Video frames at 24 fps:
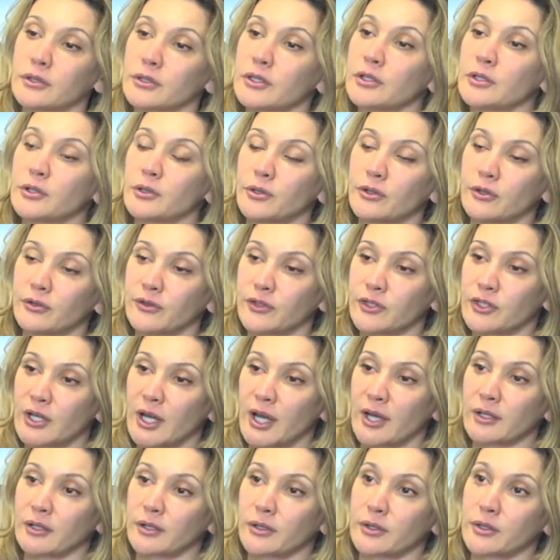into the
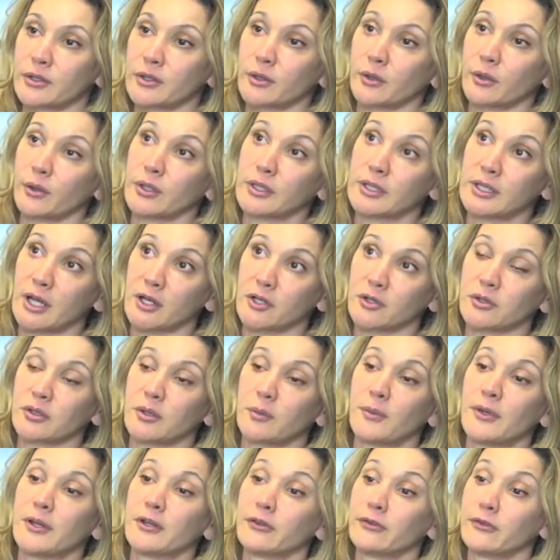vagina, so it's
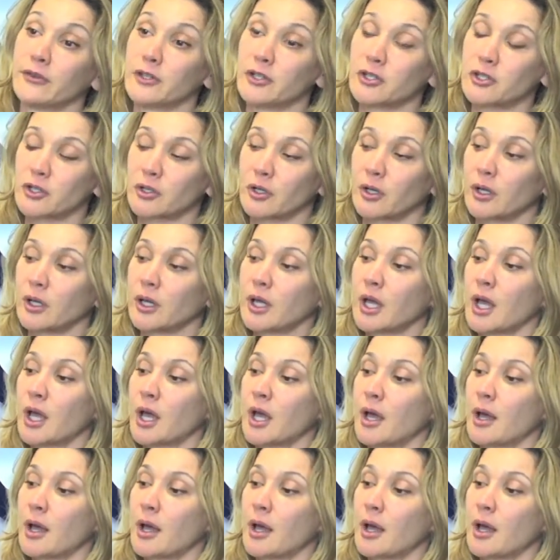actually beneficial.